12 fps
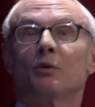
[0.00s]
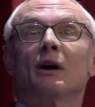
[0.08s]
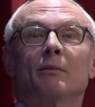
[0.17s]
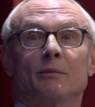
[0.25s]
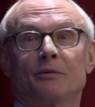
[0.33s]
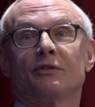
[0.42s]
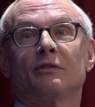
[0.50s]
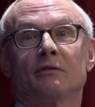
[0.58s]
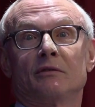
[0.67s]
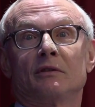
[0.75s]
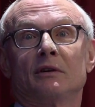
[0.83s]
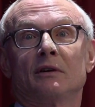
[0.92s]
problems.
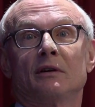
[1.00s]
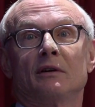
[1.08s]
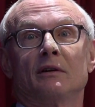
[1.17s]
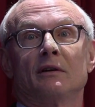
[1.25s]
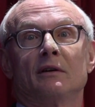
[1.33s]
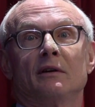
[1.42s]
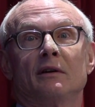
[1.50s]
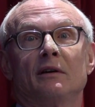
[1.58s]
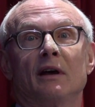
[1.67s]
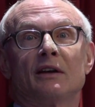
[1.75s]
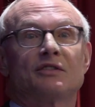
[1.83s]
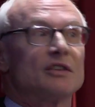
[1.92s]

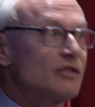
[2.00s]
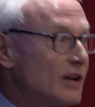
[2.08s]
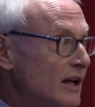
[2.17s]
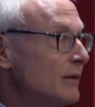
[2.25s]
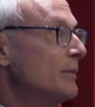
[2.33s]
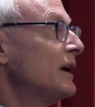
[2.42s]
Not just kind